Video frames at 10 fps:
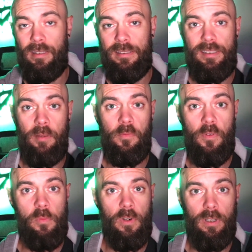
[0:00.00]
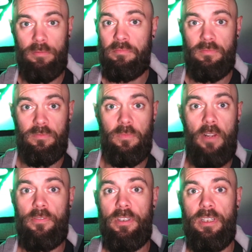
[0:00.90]
some of them are
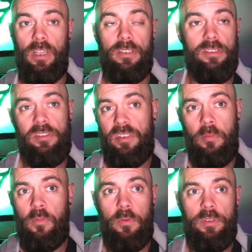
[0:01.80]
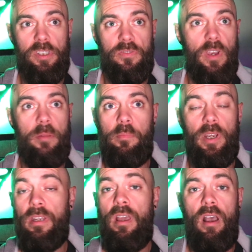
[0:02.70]
rougher than others and some of them are just fine,
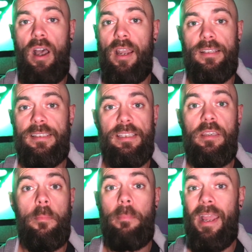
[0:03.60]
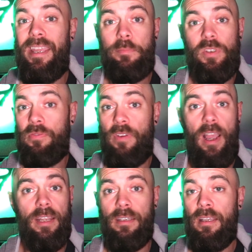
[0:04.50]
but honestly, my hips are
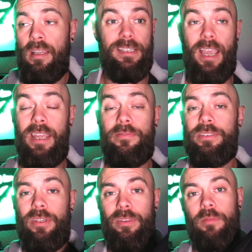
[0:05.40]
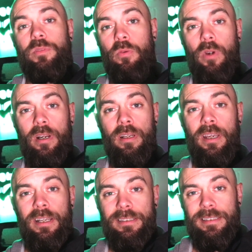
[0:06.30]
fine. I even took them to work
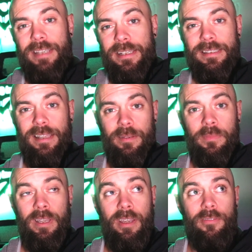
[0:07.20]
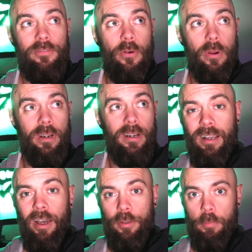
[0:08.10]
to test them for
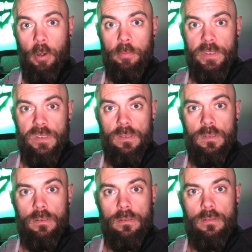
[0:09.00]
other purposes.